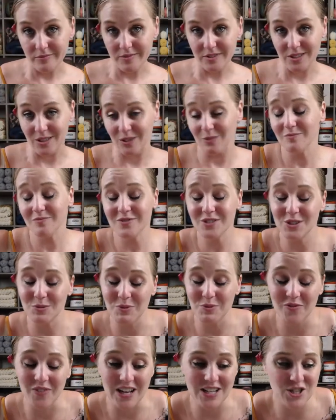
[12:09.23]
So
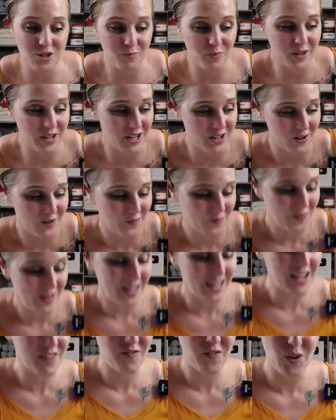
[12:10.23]
super fun, super cute.
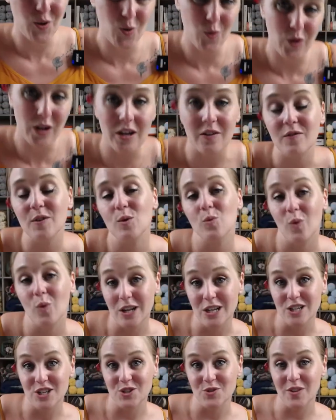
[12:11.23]
If you, if you
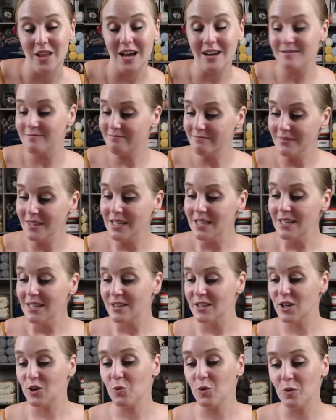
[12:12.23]
want to do that,
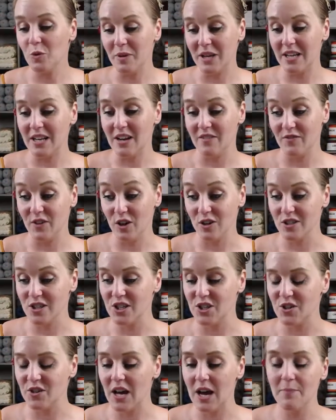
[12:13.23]
there will be enough yarn to
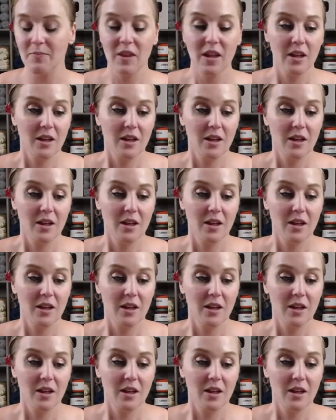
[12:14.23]
do that.